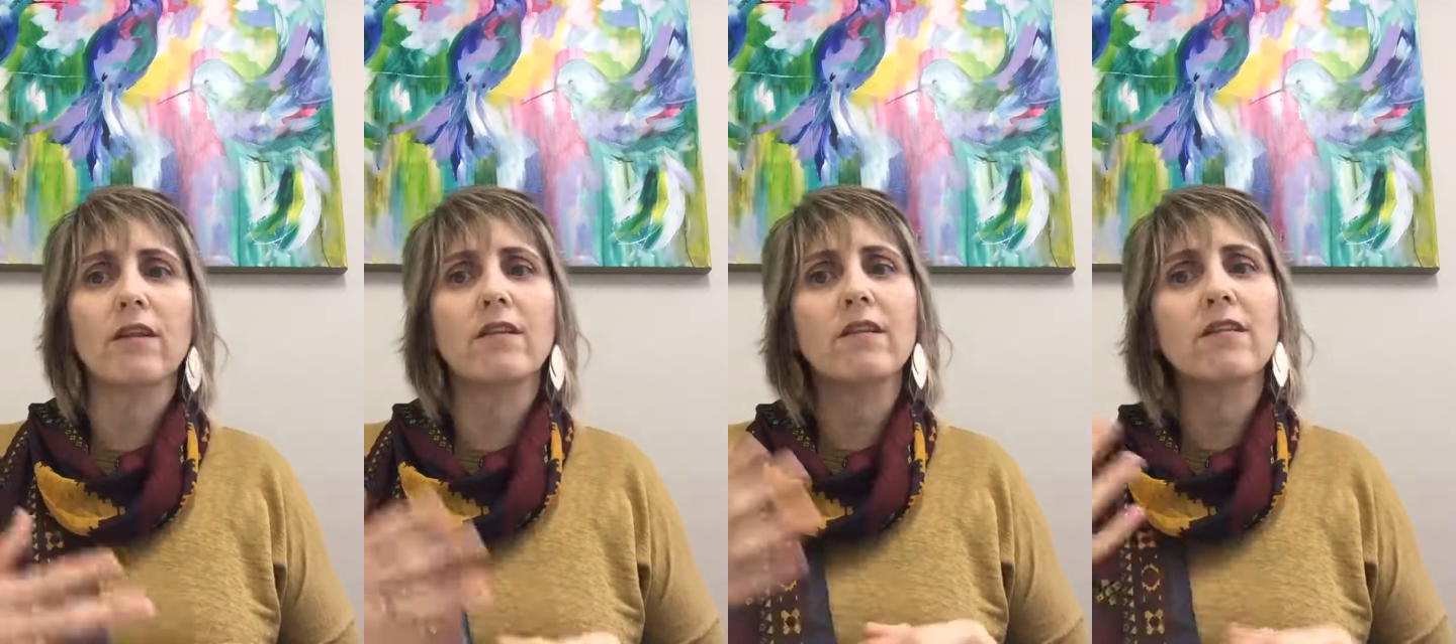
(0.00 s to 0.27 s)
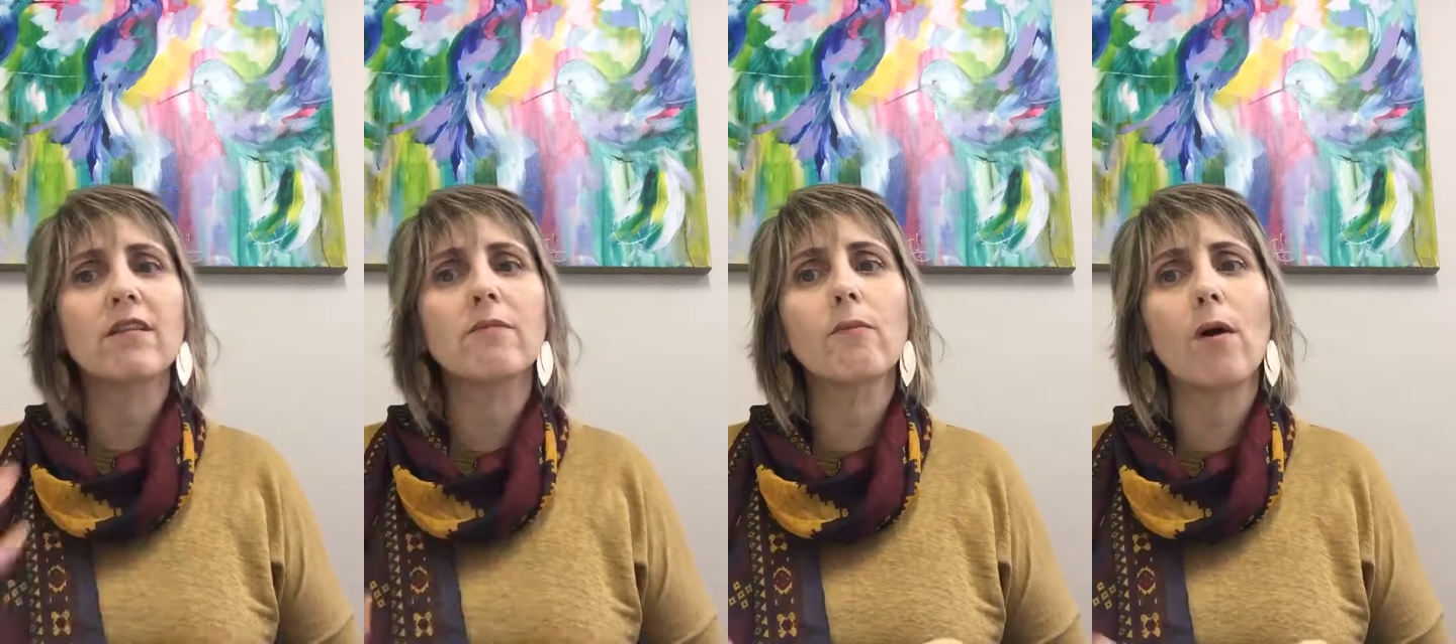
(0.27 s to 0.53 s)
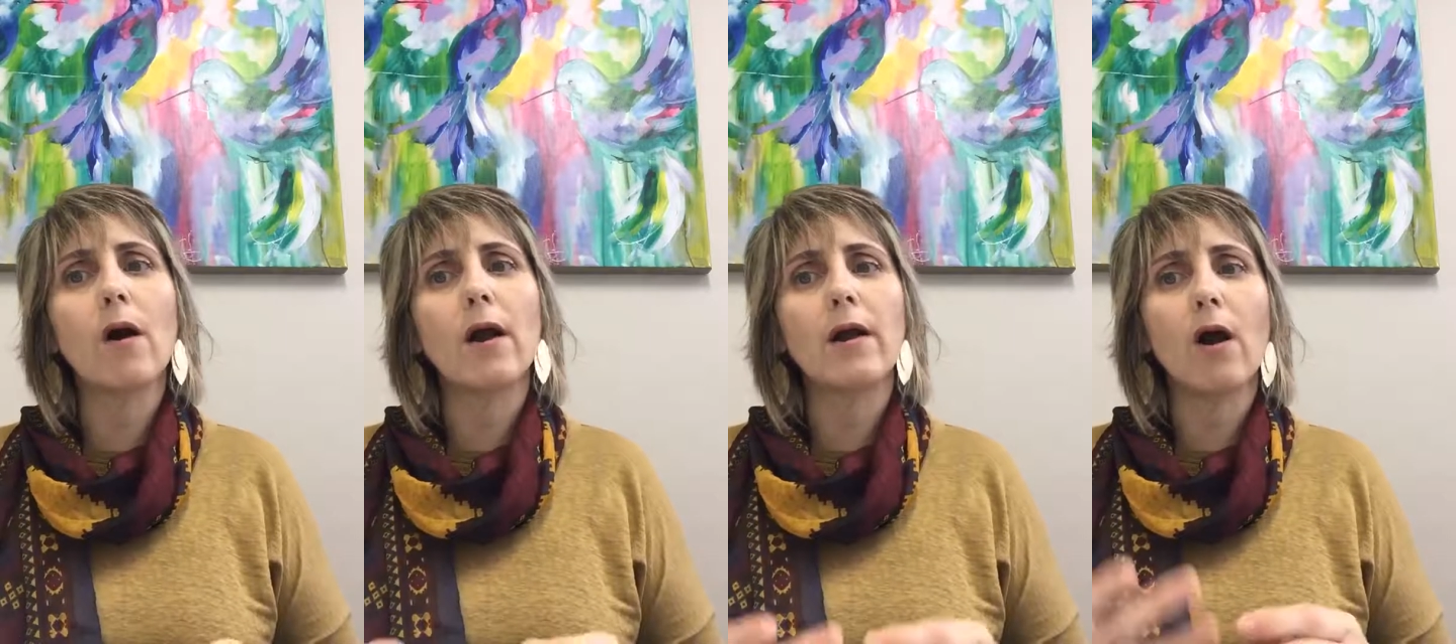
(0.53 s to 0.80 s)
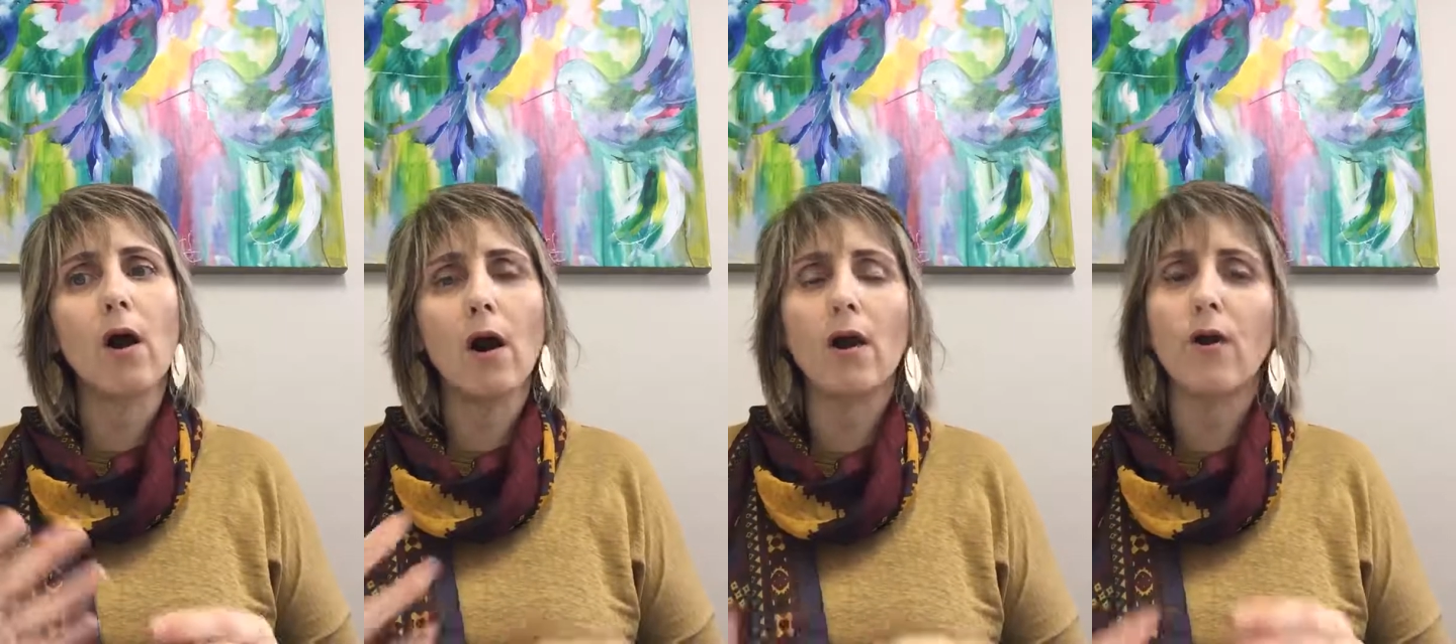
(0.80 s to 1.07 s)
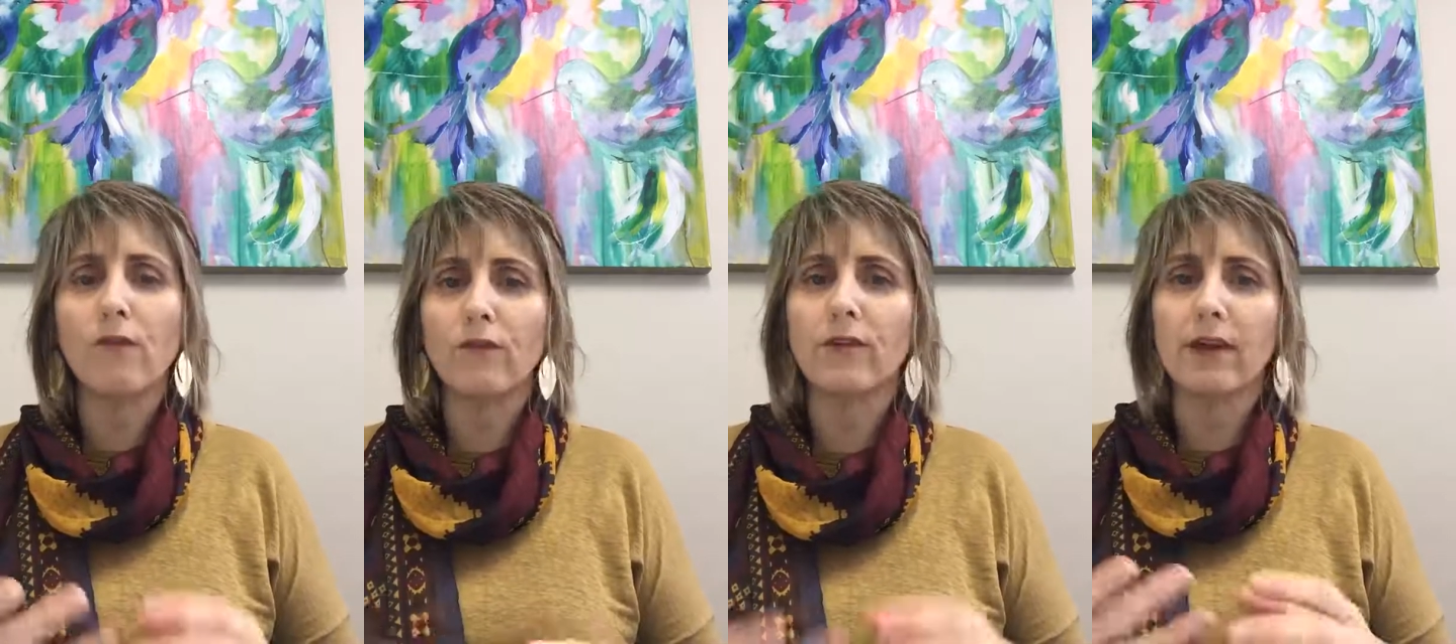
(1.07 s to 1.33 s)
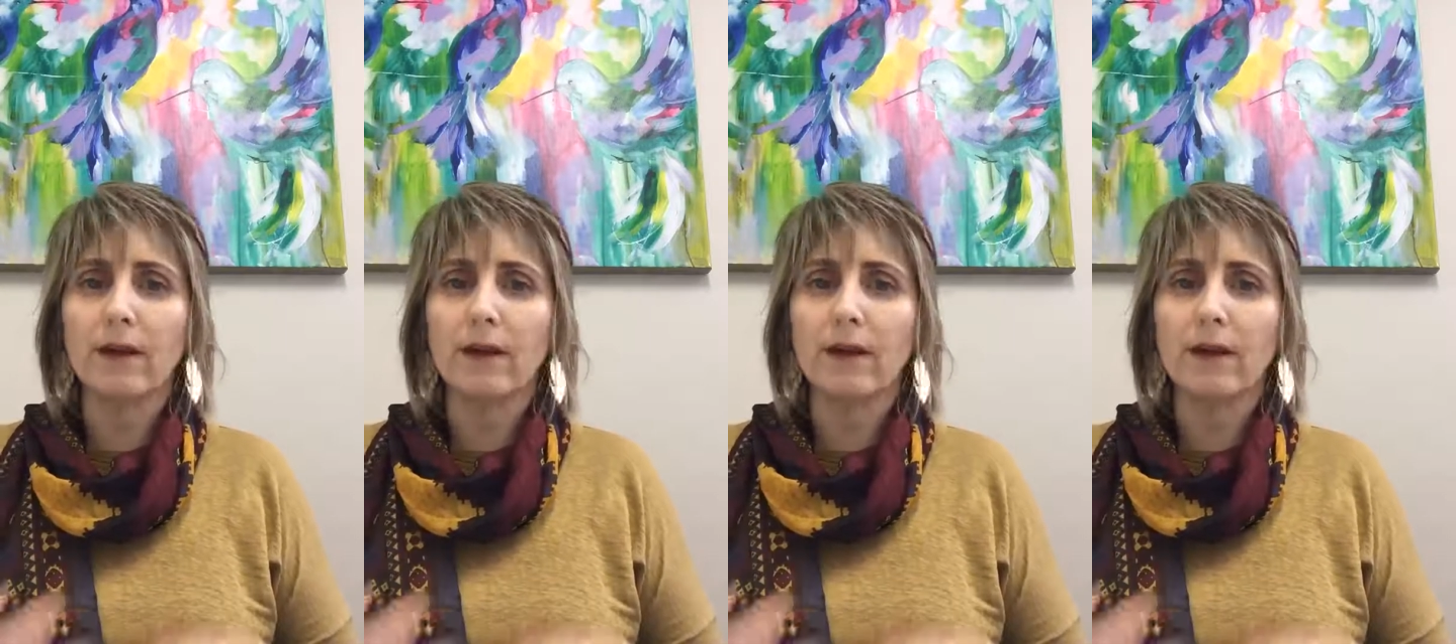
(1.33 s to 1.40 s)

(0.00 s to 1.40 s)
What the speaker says: And this is why I often